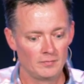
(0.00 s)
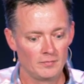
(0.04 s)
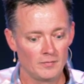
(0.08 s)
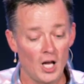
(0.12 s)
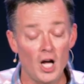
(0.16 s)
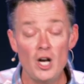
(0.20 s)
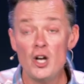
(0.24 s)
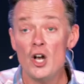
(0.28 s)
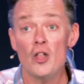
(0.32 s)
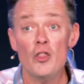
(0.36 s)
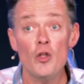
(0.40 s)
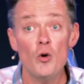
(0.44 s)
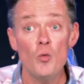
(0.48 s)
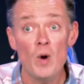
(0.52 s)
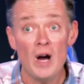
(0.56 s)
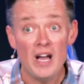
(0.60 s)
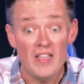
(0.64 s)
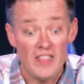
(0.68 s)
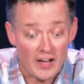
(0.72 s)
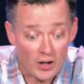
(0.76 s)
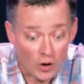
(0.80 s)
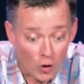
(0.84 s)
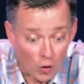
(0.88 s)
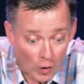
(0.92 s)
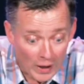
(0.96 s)
Another way
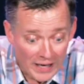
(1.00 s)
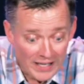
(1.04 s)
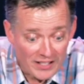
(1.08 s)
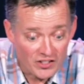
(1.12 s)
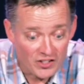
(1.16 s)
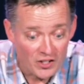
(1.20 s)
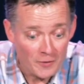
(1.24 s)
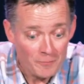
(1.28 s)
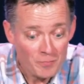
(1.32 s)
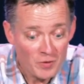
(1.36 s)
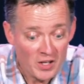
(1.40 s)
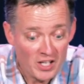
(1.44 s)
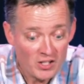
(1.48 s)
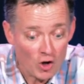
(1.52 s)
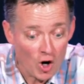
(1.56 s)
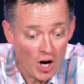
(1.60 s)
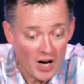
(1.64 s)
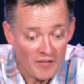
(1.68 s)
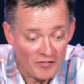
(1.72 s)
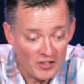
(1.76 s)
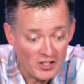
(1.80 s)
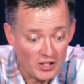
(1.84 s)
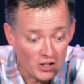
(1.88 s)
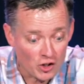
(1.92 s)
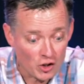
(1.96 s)
that grace is
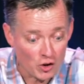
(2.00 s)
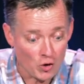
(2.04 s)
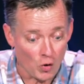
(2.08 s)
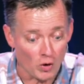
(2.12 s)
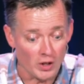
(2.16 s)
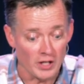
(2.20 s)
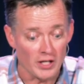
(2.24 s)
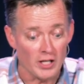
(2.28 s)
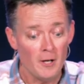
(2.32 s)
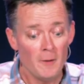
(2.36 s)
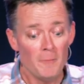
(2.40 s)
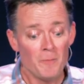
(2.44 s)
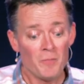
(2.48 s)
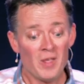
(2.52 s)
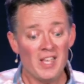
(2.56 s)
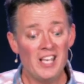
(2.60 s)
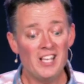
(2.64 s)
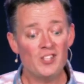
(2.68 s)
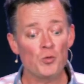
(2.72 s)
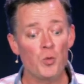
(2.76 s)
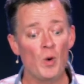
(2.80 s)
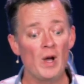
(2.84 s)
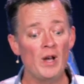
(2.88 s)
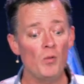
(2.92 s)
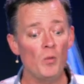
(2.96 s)
often distorted
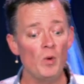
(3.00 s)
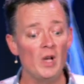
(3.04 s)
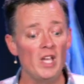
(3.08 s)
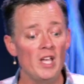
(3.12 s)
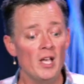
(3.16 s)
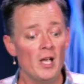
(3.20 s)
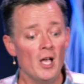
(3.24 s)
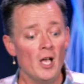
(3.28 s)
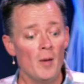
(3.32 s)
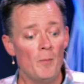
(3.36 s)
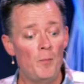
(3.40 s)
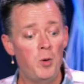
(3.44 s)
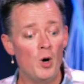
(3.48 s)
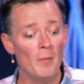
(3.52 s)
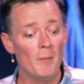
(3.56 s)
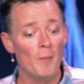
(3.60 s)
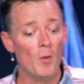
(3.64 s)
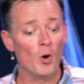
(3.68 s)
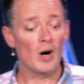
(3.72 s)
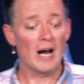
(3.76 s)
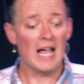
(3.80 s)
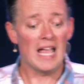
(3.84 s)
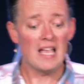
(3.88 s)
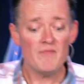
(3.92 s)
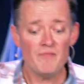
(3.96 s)
is when we put
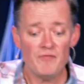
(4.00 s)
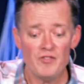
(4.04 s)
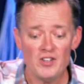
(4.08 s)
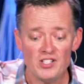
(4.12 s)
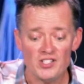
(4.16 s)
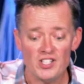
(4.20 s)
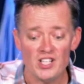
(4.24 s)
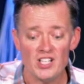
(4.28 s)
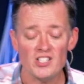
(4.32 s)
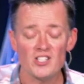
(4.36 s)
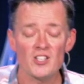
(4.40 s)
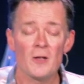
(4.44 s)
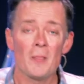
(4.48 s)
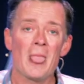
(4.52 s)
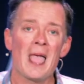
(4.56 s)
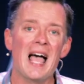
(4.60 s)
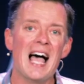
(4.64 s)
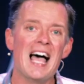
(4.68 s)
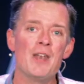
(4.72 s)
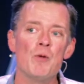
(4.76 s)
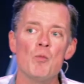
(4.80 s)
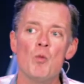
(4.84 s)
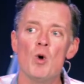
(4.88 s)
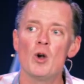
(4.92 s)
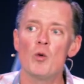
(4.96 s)
more emphasis
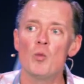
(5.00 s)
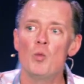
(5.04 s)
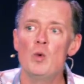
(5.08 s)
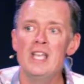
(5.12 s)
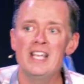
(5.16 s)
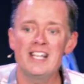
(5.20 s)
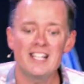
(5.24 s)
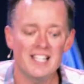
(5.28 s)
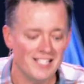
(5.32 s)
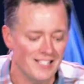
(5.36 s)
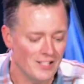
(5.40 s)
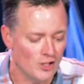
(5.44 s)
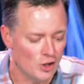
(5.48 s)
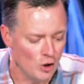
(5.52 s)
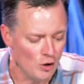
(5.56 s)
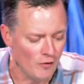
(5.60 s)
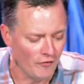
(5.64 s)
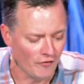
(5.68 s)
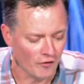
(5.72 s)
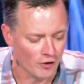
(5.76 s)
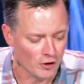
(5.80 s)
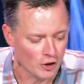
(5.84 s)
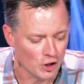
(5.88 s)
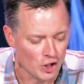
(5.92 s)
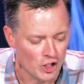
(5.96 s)
on what we can do
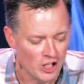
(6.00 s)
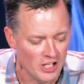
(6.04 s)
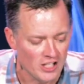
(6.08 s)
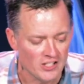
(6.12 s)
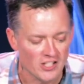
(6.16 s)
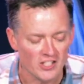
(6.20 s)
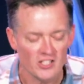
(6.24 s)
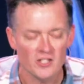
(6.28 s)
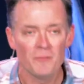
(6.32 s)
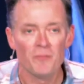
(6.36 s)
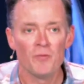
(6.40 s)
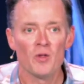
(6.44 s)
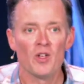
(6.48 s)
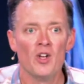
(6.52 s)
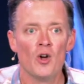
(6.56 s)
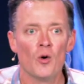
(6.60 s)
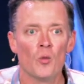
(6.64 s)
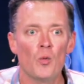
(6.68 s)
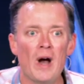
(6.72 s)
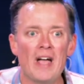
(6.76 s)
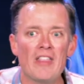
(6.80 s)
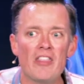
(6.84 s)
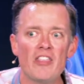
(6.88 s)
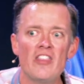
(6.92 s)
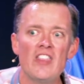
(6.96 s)
for Jesus
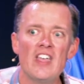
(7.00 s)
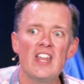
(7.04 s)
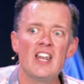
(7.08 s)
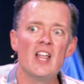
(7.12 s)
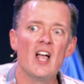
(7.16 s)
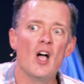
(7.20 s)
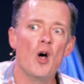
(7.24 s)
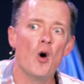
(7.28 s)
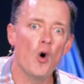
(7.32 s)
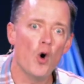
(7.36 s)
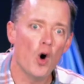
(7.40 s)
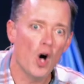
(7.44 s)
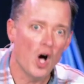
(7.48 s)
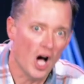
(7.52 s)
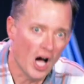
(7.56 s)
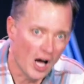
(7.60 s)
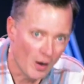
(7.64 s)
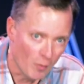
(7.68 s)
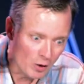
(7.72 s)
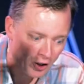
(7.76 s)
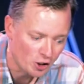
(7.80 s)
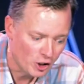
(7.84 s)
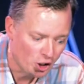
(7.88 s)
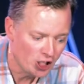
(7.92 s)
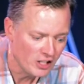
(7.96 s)
rather than
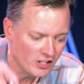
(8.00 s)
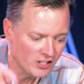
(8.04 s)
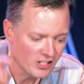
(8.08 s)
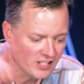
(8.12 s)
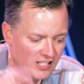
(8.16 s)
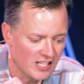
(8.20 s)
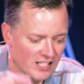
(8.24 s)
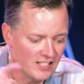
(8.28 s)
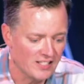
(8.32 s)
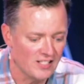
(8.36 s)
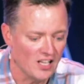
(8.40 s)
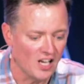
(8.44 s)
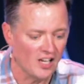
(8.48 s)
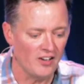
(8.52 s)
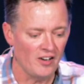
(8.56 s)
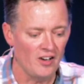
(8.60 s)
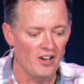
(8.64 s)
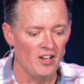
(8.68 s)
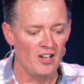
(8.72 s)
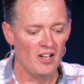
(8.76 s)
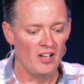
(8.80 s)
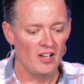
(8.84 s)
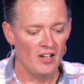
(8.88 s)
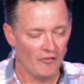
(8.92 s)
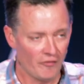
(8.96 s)
on what Jesus has done
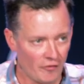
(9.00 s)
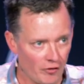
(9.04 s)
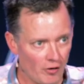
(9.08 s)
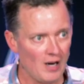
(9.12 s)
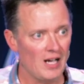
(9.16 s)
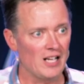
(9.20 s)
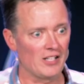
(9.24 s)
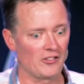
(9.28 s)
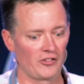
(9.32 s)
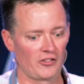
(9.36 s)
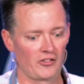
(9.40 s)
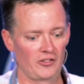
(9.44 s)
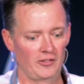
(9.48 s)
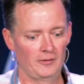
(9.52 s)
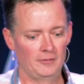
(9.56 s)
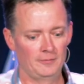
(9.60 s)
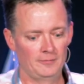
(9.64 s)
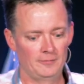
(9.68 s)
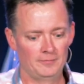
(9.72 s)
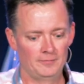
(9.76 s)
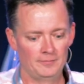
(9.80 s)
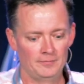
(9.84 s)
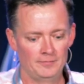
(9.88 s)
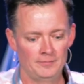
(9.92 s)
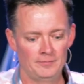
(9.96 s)
for us.
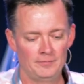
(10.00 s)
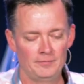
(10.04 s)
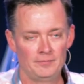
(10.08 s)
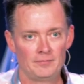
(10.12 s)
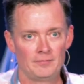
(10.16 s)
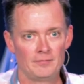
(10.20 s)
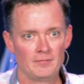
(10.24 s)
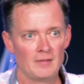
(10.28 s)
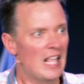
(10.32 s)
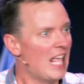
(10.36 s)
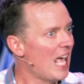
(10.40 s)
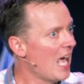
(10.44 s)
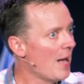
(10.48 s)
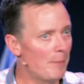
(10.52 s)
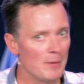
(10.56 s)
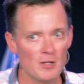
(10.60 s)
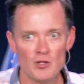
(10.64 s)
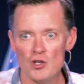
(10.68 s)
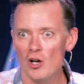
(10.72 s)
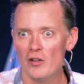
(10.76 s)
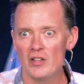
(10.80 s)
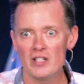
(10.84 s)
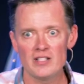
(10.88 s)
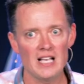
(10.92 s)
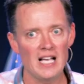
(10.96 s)
It happens
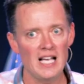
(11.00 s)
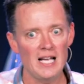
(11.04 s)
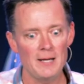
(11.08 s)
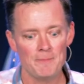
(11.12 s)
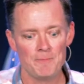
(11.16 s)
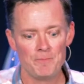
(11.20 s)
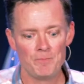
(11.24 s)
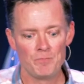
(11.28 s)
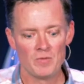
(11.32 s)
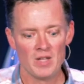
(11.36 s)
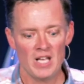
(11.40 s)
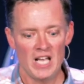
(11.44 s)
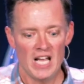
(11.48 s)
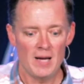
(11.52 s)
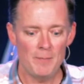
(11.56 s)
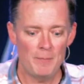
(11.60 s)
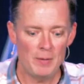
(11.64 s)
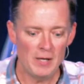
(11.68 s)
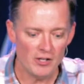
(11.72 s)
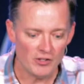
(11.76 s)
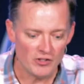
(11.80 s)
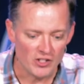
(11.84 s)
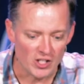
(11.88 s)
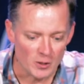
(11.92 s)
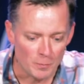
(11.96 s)
all the time. And
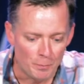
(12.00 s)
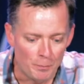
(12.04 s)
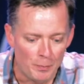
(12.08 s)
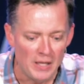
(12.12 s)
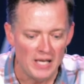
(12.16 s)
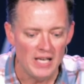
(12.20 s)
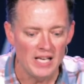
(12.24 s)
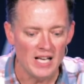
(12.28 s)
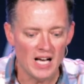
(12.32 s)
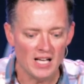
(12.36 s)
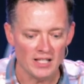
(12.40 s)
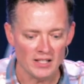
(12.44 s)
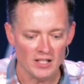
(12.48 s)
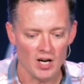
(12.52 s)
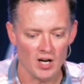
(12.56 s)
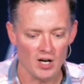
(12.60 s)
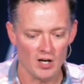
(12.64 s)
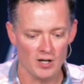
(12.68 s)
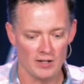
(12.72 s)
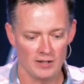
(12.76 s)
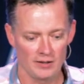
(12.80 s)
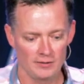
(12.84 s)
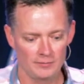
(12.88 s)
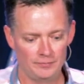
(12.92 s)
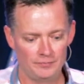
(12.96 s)
Peter says, be on
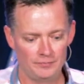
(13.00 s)
guard.